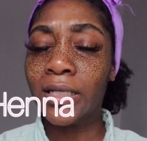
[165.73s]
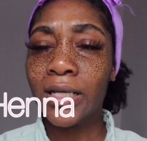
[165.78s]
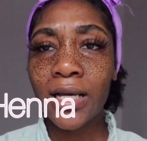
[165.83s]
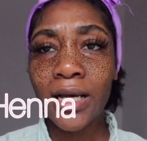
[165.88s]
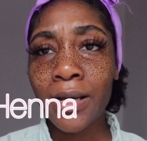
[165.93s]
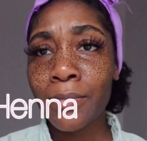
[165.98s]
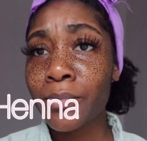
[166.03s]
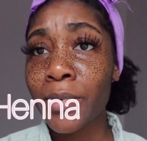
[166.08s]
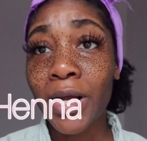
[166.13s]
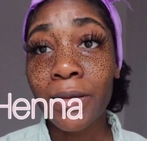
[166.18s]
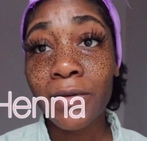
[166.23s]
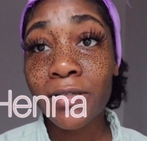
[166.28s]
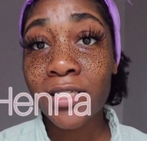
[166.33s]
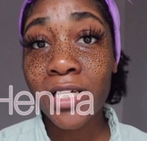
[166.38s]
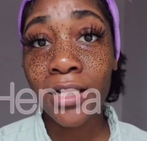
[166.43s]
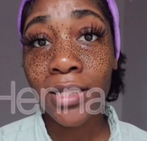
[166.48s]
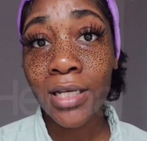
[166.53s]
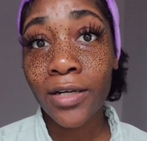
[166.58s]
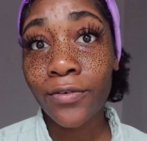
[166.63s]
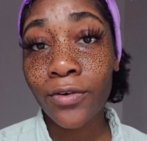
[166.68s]
I'm probably
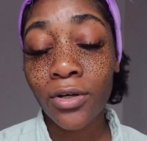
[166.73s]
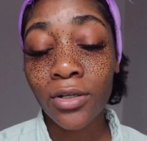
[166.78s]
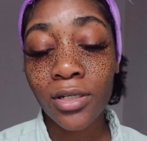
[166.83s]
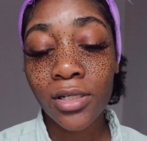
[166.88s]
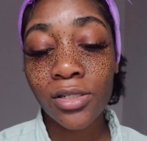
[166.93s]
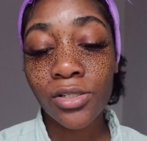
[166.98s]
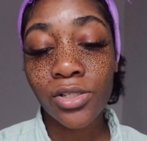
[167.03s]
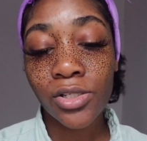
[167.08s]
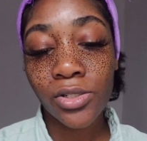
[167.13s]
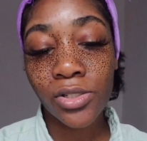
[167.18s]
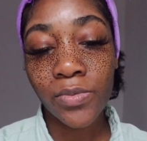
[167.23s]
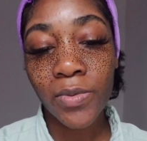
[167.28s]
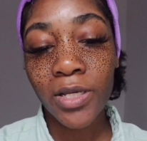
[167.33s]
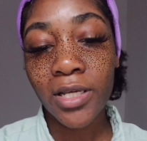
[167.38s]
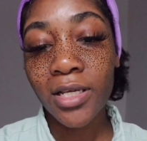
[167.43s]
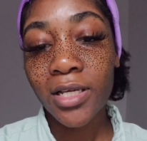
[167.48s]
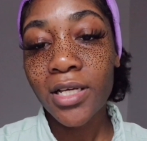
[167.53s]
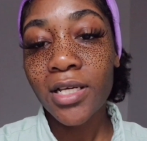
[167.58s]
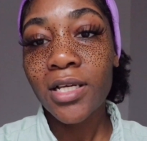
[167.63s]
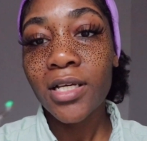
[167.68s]
saying that wrong, excuse me.
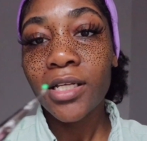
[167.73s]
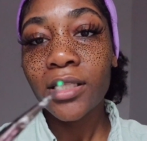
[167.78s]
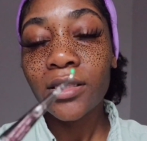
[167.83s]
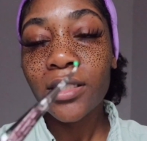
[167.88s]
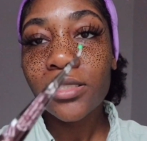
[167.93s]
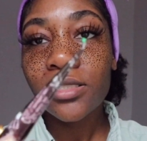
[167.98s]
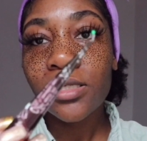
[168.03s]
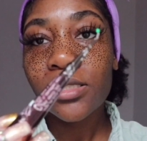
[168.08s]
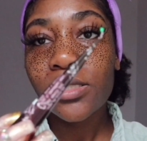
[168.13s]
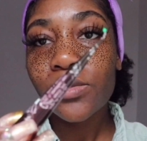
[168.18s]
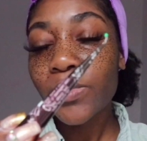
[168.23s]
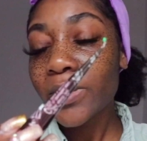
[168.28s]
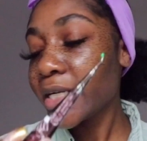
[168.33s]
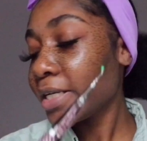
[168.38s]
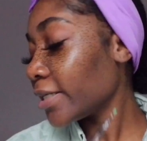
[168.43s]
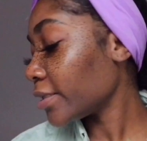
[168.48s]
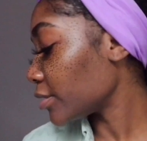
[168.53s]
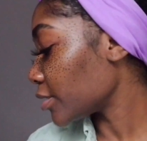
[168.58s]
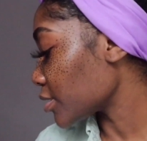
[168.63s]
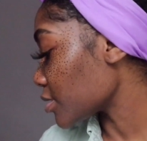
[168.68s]
This is what
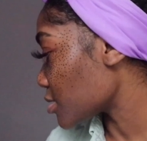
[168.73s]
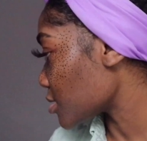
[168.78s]
it looks